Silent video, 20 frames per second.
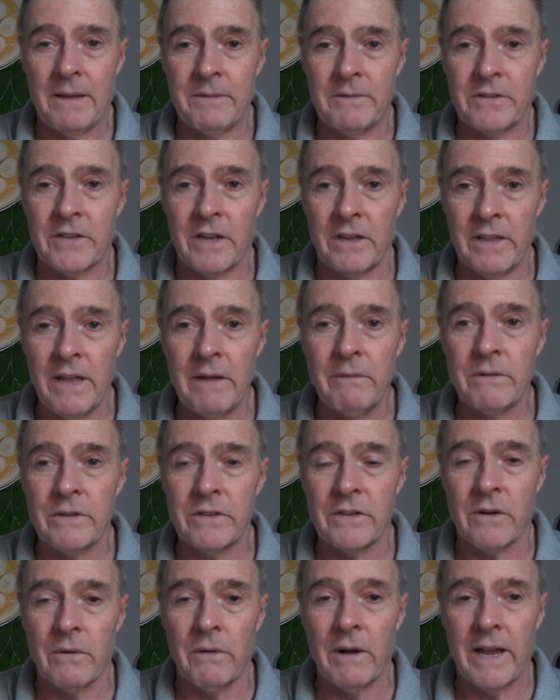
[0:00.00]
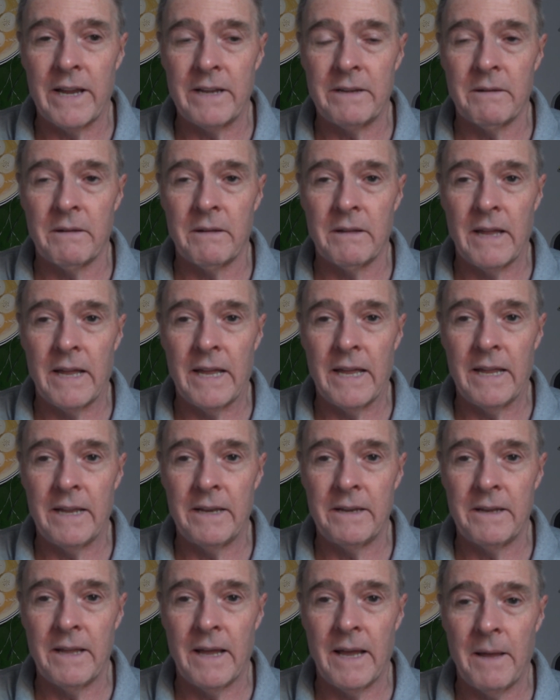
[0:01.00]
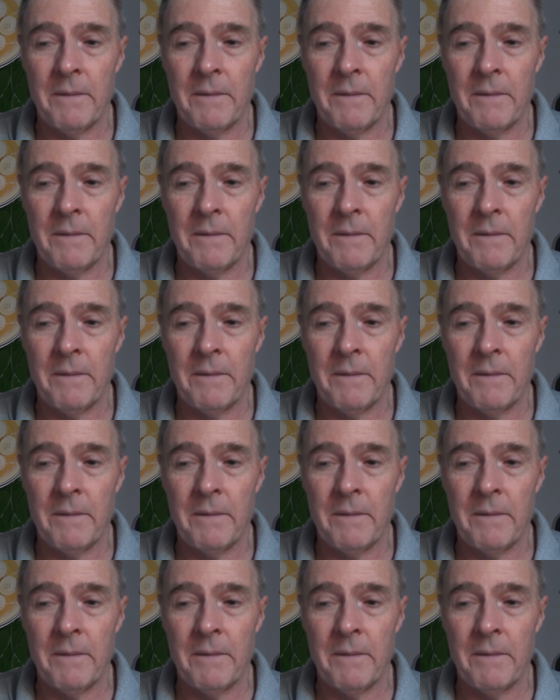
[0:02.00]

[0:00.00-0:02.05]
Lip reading: So that was great, and